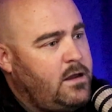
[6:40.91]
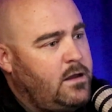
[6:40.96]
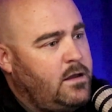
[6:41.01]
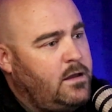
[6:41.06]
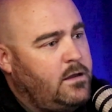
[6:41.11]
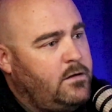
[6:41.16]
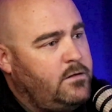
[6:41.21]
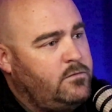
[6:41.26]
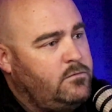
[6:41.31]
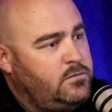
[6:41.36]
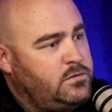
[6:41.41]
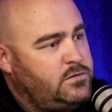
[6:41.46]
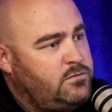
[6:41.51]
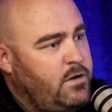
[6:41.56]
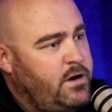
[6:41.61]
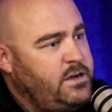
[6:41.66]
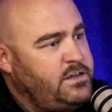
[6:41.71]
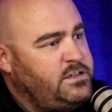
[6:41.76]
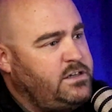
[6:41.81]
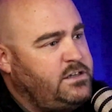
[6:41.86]
and he was
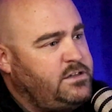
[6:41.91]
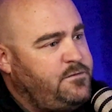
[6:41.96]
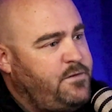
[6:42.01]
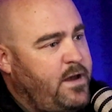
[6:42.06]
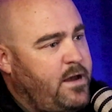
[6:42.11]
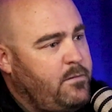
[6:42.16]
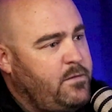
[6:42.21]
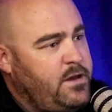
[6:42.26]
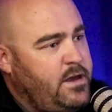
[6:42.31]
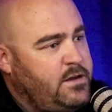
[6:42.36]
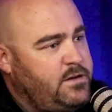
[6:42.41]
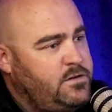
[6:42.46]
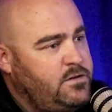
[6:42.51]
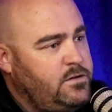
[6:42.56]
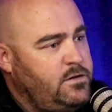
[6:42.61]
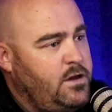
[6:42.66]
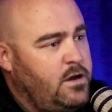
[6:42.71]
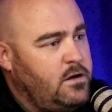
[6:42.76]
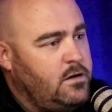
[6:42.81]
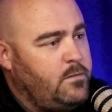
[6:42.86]
raising his family at 2
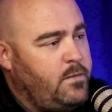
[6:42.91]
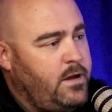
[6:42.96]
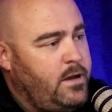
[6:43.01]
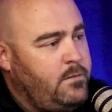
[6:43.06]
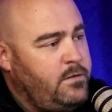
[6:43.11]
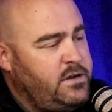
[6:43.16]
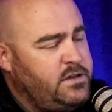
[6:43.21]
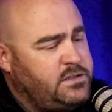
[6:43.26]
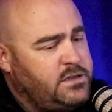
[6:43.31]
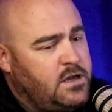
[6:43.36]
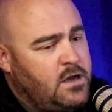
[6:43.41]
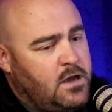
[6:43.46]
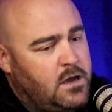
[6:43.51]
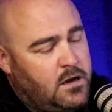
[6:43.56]
young babies,